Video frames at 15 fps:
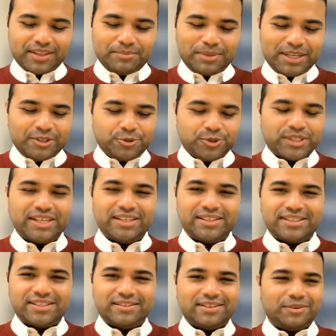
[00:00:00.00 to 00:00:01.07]
my 2
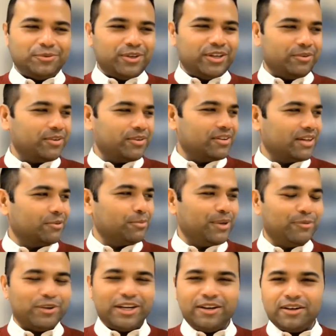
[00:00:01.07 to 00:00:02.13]
cents, and I would
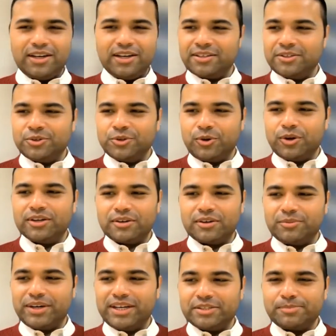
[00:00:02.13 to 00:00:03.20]
be very reluctant to call it
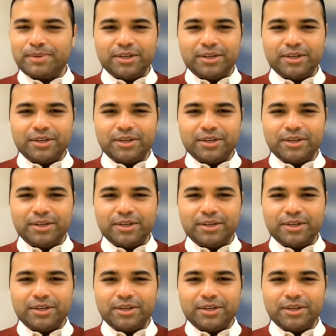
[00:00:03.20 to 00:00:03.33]
advice.